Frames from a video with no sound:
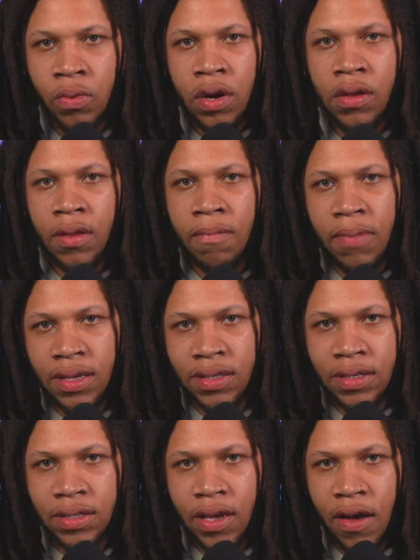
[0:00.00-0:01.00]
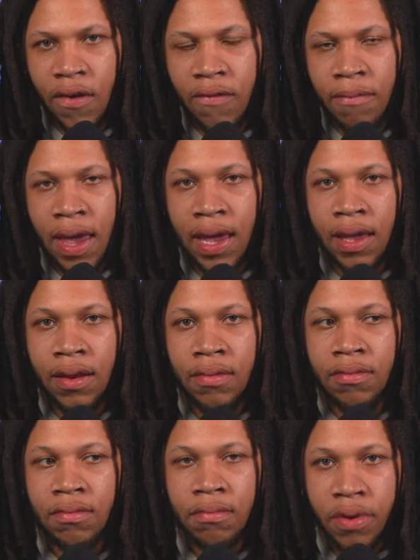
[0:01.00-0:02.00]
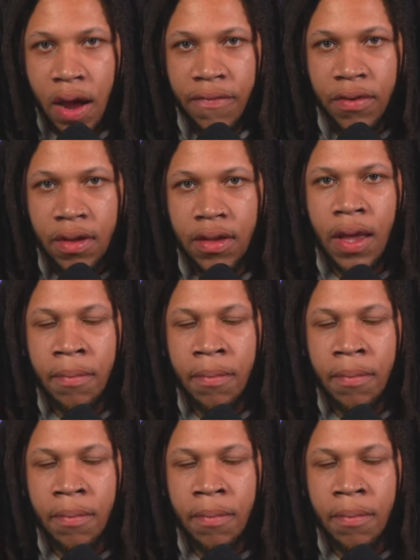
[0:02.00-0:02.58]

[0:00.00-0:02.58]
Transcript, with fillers: We're in the business of making profit,